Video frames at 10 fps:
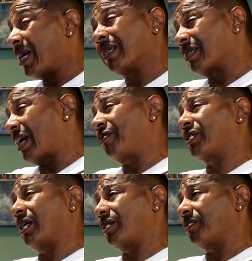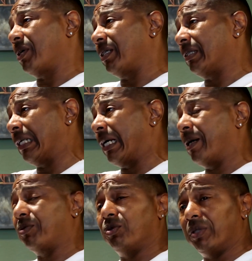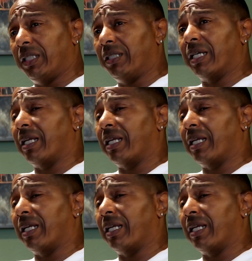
that's life changing money. That helps you eat.